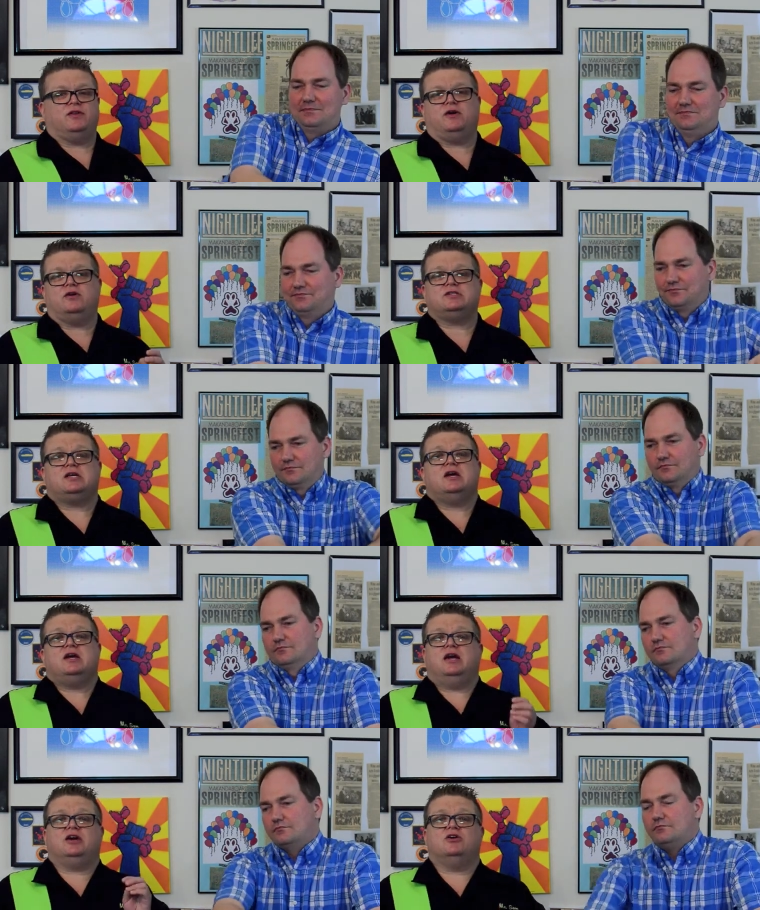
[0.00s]
Speaker 1: of those,
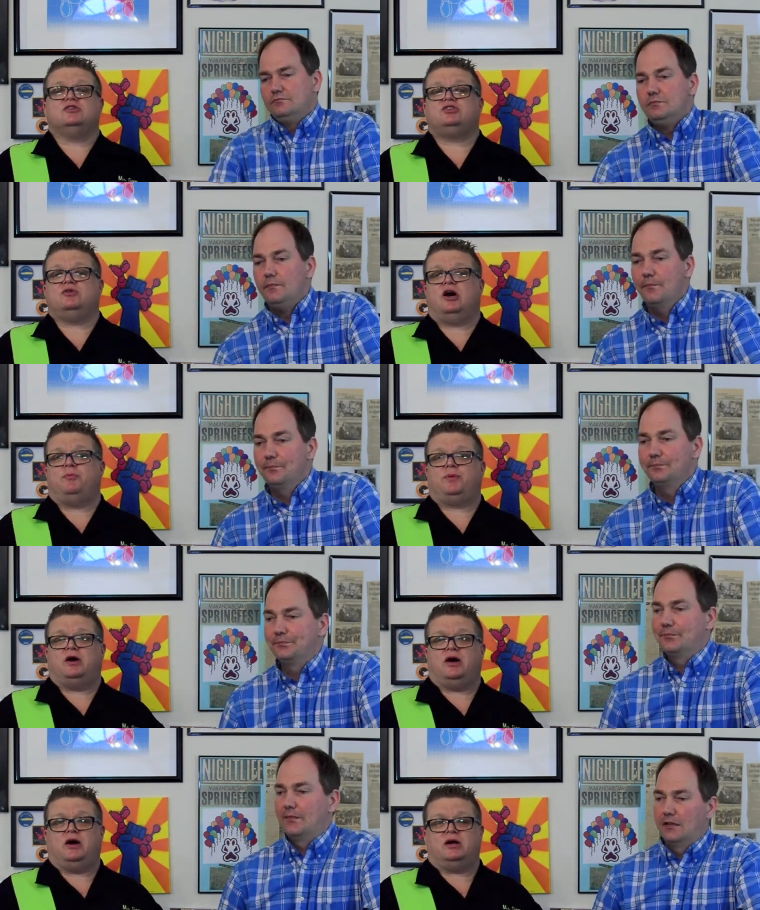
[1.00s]
it goes to help uh,
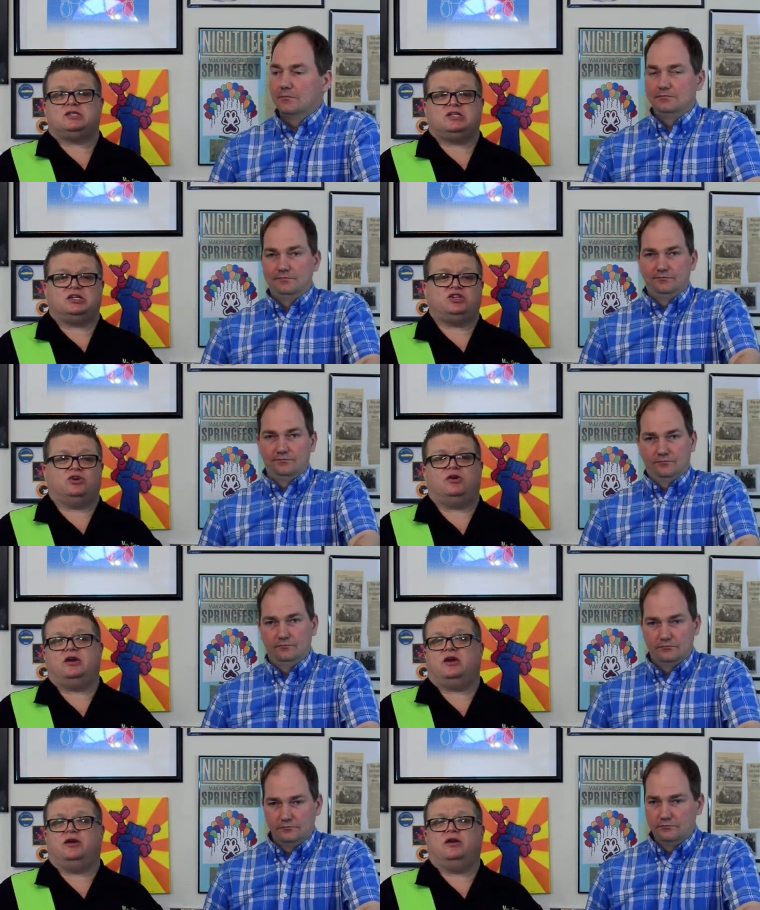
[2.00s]
uh, sick
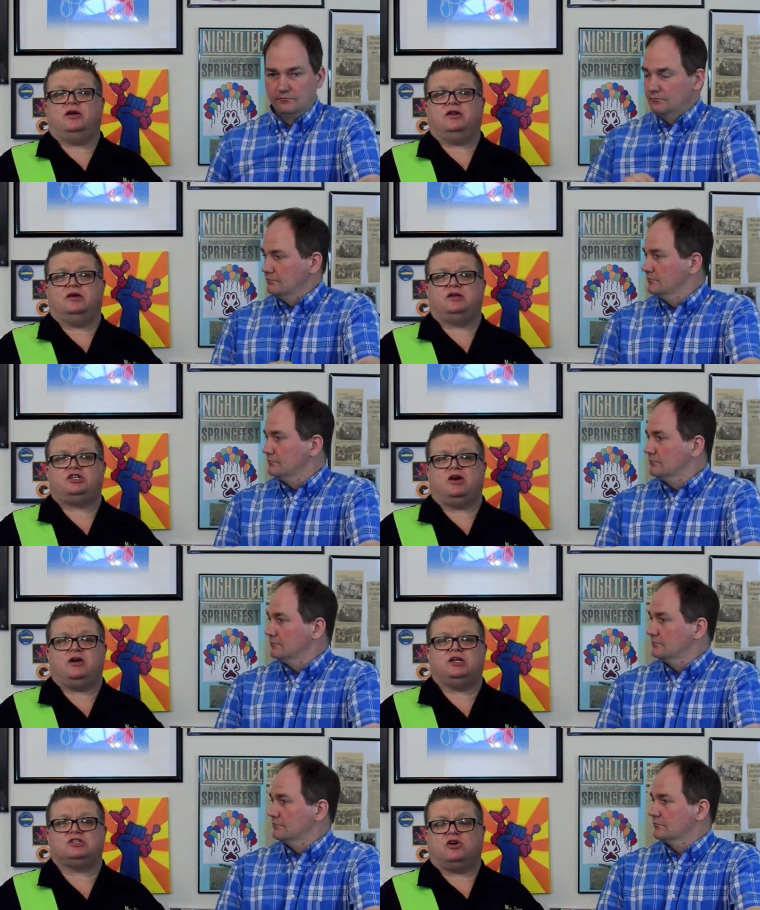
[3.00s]
children, and, and the
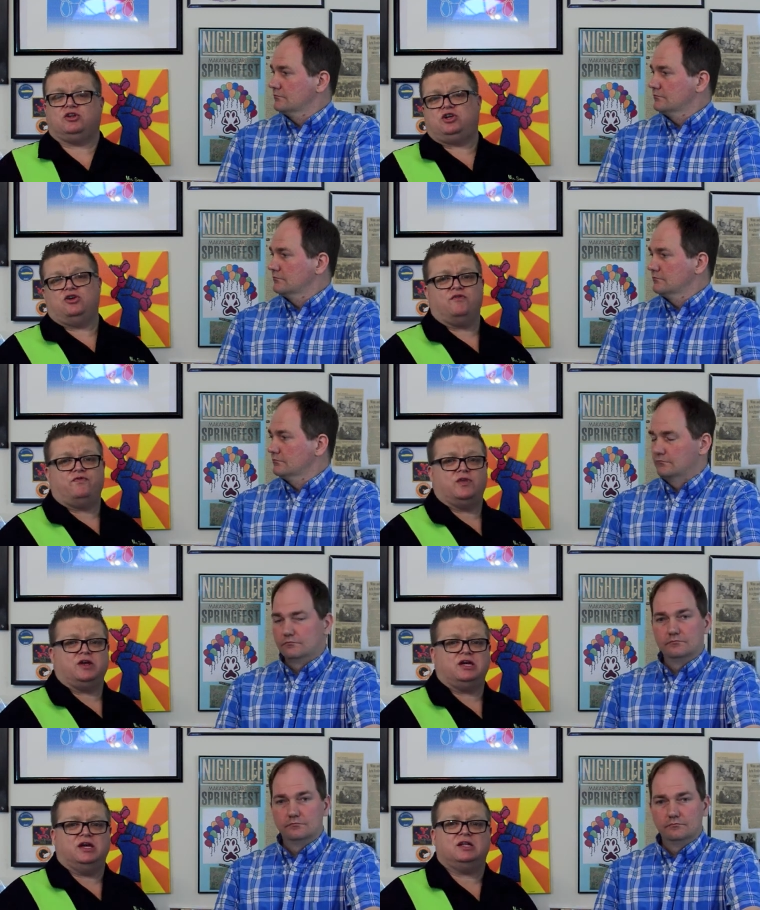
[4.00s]
charity is called Cure for
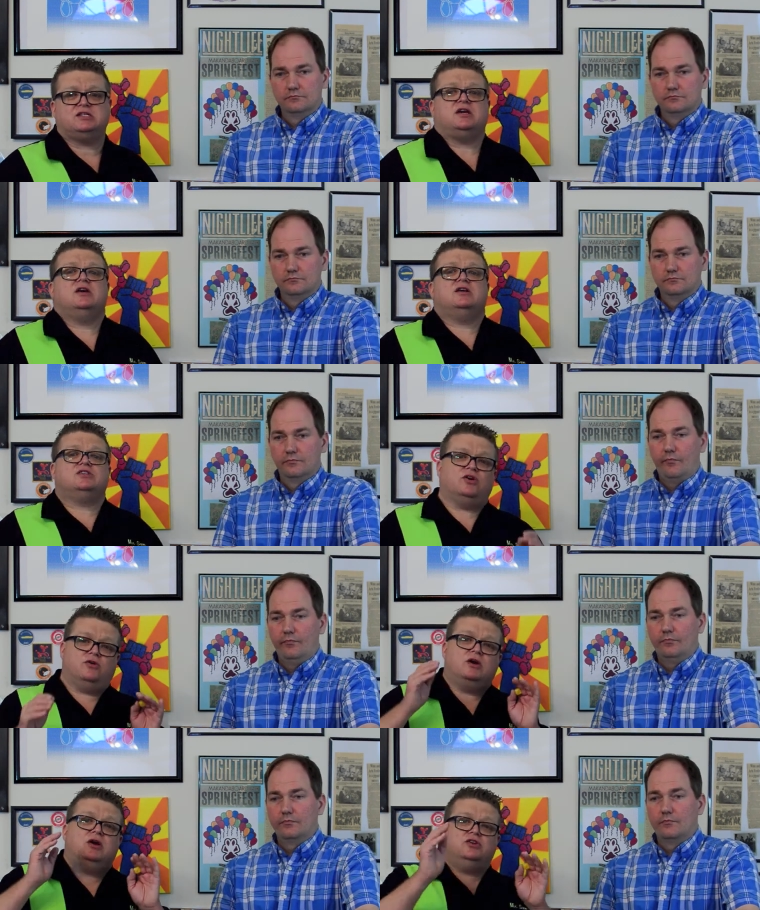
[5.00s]
the Kids.
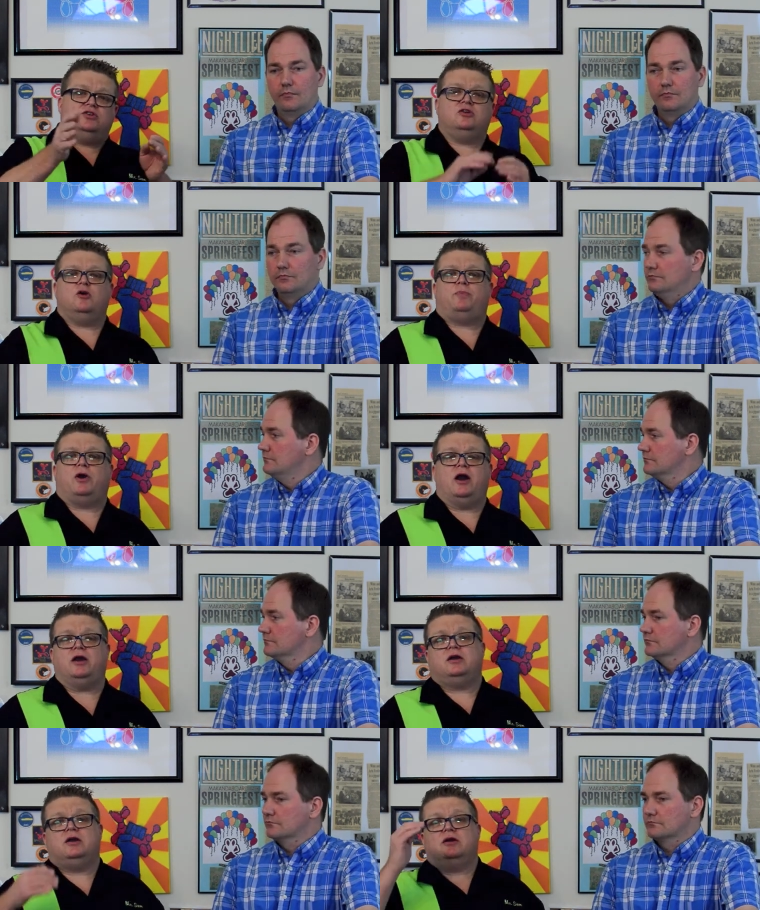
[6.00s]
So do your
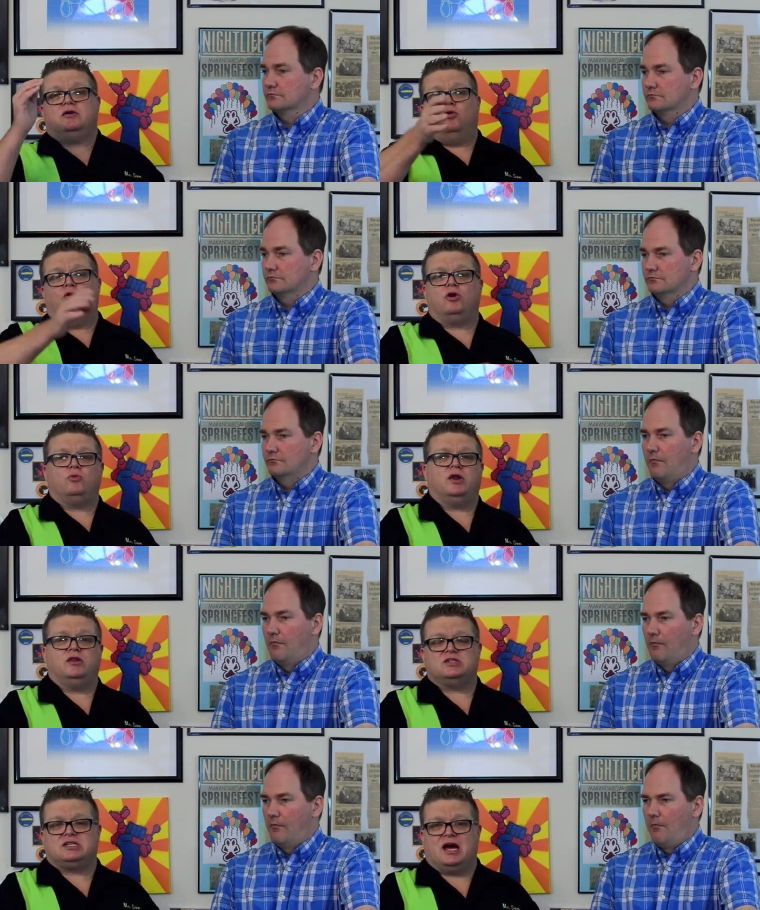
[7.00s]
part, order one of
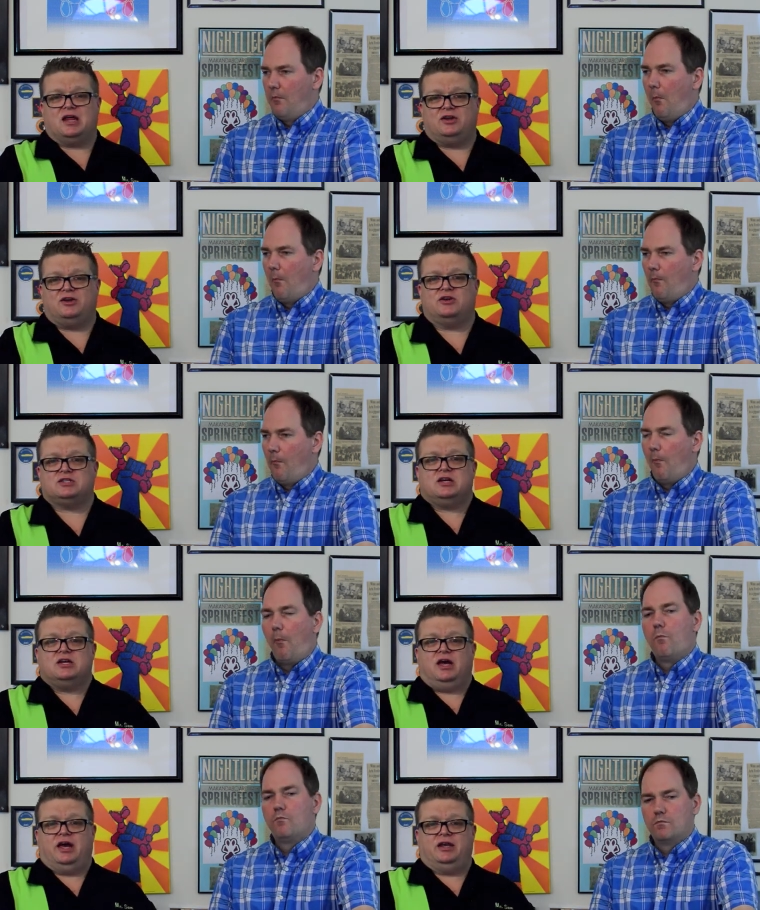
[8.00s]
those calendars,
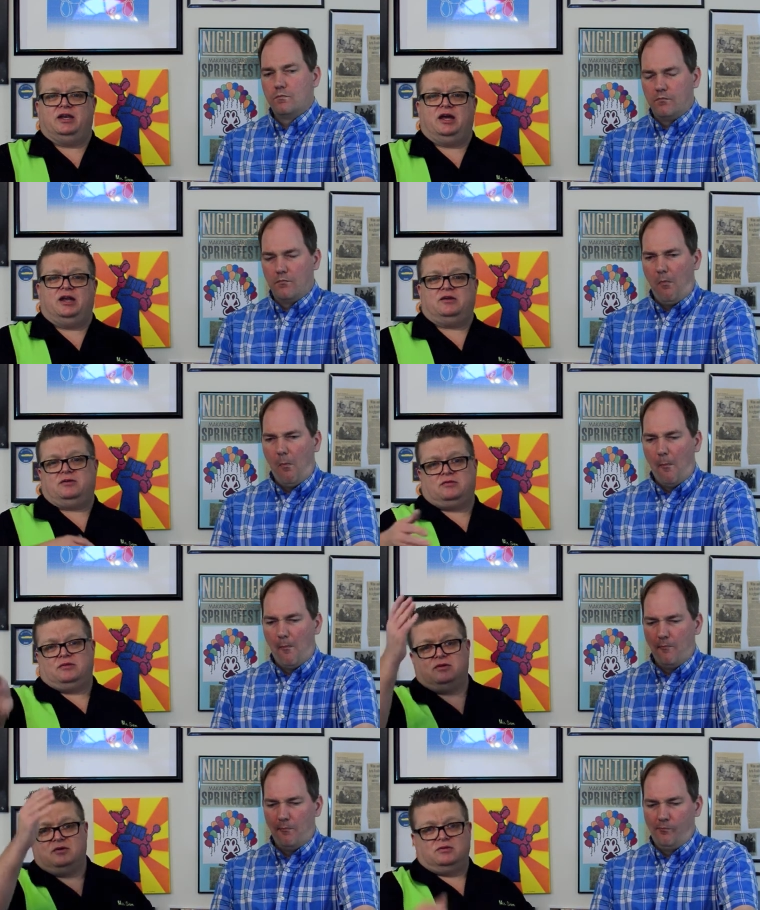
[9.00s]
and and
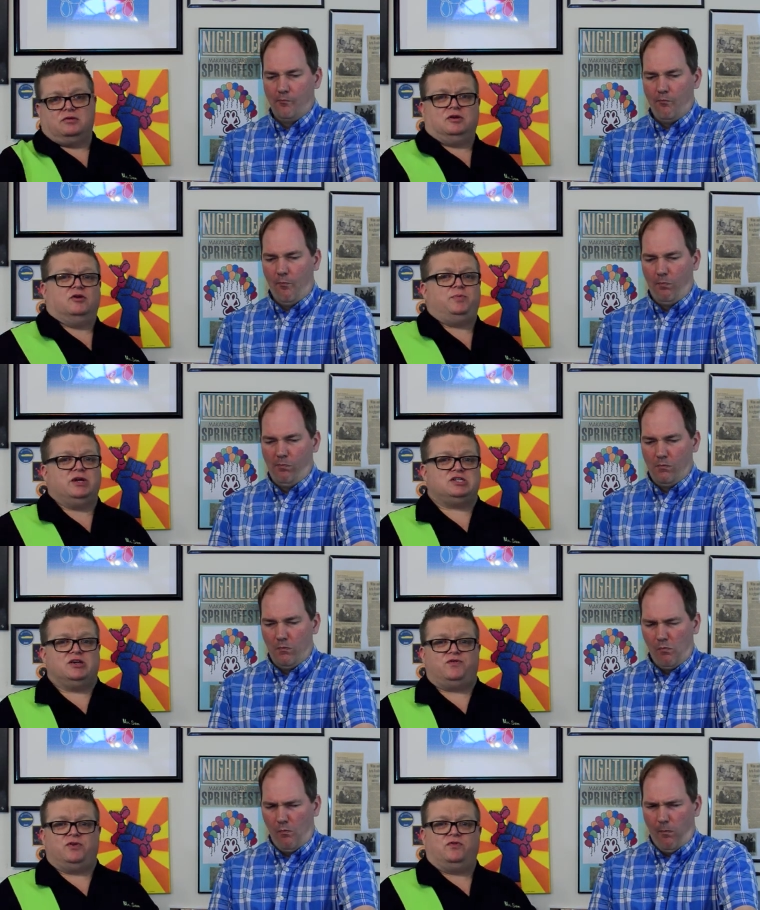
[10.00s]
you know pitch
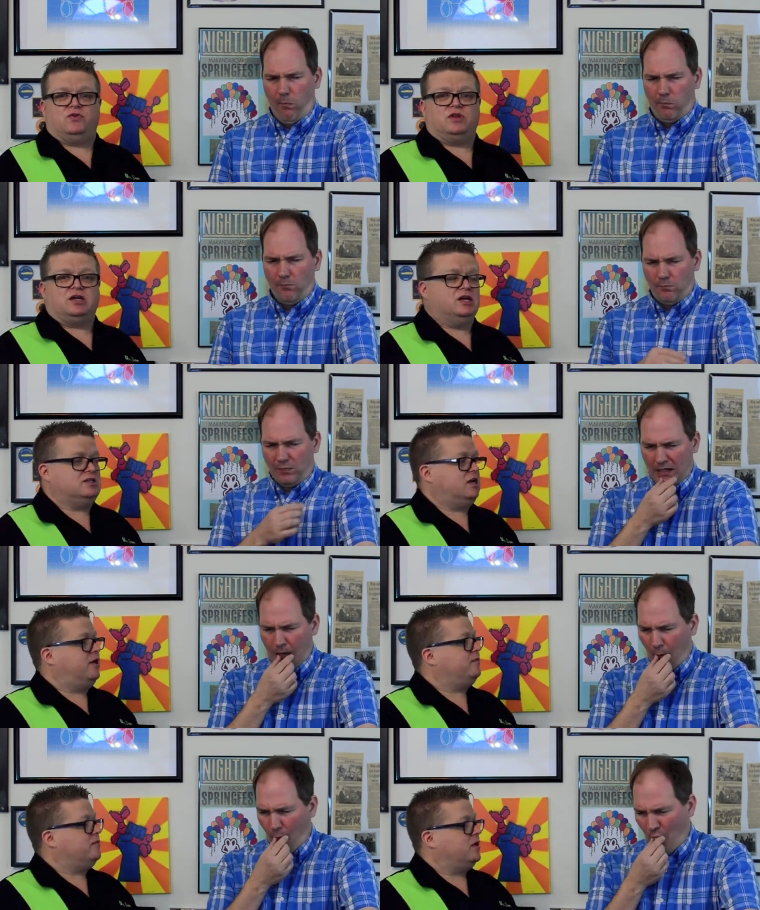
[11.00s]
in for for the kids
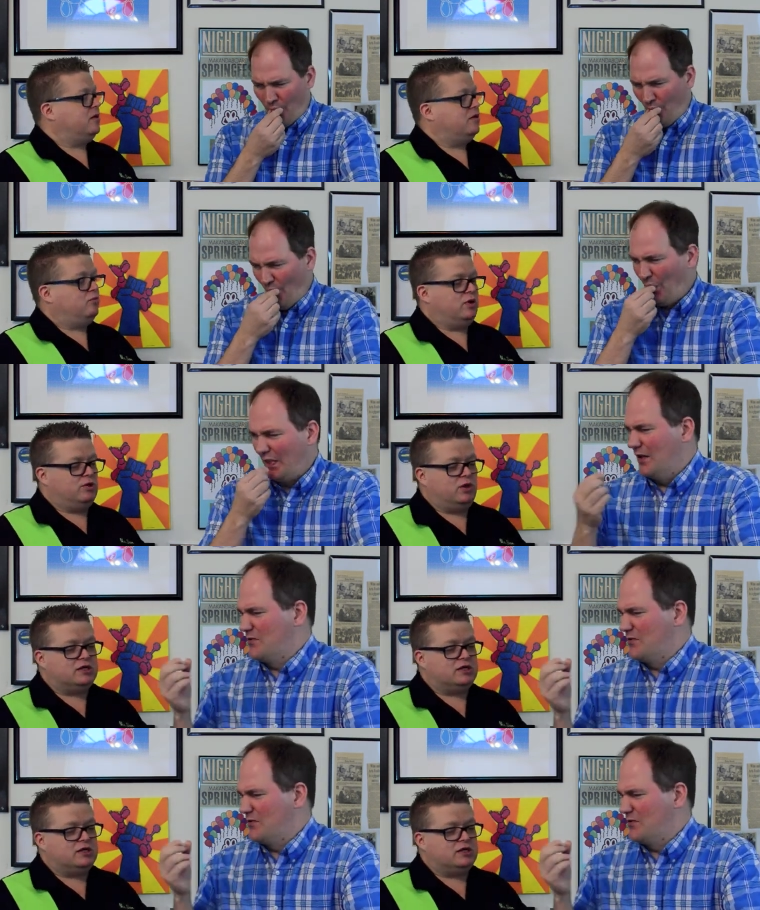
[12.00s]
there. What, mm, what,